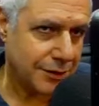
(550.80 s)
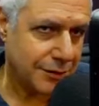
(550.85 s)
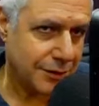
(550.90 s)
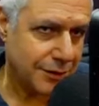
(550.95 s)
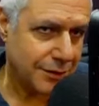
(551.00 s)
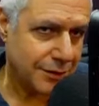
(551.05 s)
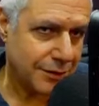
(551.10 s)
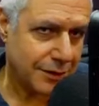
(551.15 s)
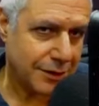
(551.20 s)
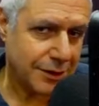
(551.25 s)

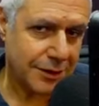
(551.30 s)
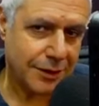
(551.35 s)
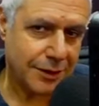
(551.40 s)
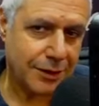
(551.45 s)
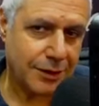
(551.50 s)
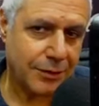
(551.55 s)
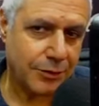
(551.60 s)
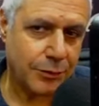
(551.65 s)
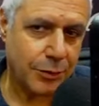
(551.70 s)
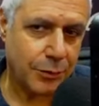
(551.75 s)

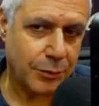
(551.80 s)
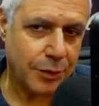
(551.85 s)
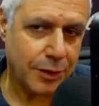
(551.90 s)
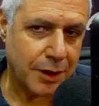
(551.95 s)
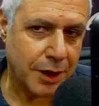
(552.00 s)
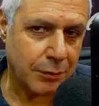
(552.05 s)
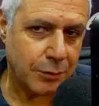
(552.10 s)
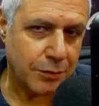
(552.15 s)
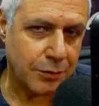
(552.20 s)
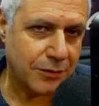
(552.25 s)
that when
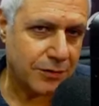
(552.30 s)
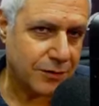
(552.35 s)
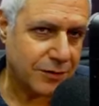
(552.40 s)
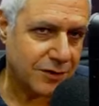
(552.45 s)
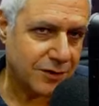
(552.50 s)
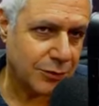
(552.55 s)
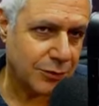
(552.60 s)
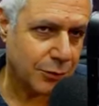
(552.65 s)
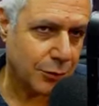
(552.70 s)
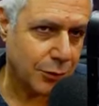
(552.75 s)
I was in
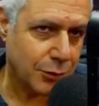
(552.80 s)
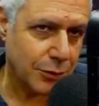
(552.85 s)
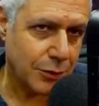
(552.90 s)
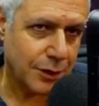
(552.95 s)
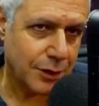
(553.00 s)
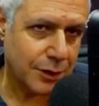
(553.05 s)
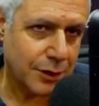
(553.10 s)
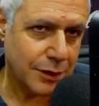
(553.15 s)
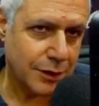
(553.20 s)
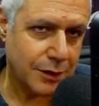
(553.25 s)

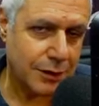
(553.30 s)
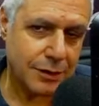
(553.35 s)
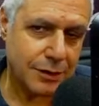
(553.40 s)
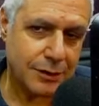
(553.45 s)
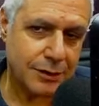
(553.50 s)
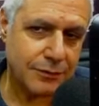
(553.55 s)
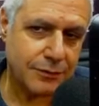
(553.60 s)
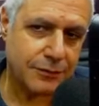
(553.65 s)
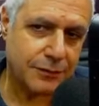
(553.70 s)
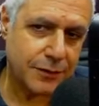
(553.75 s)
school,
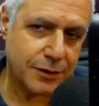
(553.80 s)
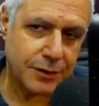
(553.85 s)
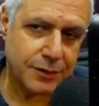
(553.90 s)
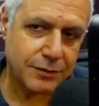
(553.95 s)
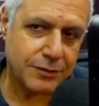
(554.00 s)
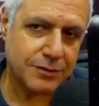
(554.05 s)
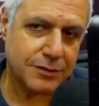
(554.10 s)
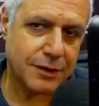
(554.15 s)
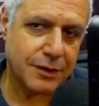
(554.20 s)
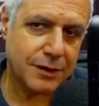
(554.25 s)
the
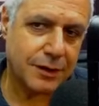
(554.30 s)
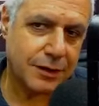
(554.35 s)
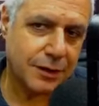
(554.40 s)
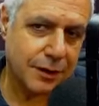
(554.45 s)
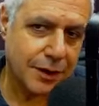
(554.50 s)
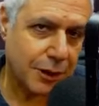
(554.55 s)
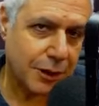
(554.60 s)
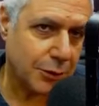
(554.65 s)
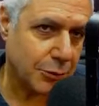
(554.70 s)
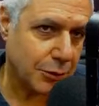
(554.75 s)
first
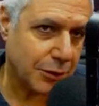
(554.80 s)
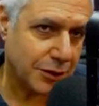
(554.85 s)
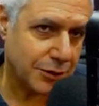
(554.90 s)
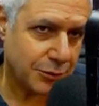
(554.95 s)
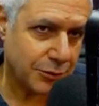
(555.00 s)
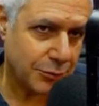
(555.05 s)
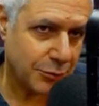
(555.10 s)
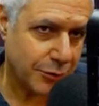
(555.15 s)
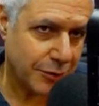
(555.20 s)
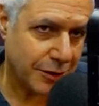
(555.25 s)

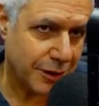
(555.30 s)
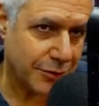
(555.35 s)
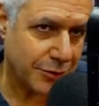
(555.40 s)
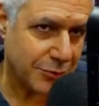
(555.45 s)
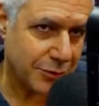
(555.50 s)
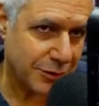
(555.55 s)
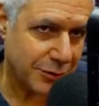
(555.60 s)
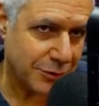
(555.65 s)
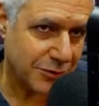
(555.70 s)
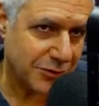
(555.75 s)
calculators were
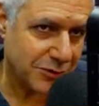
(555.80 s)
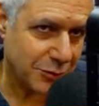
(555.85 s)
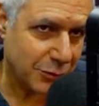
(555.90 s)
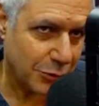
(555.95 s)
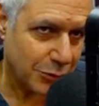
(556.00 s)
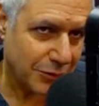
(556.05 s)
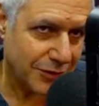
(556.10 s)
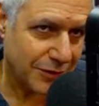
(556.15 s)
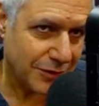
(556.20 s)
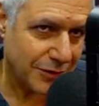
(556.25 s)
entering to schools.